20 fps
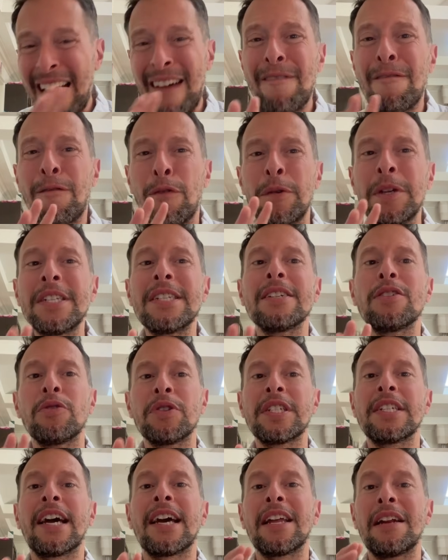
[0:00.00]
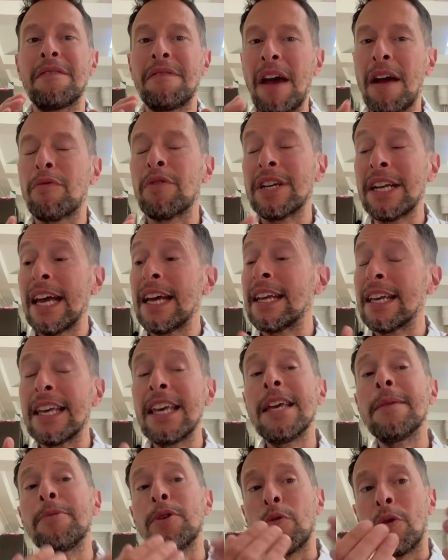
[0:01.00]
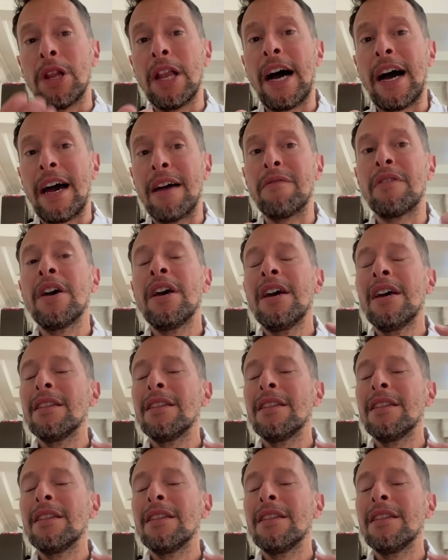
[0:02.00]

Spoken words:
every single second of every day to keep you alive.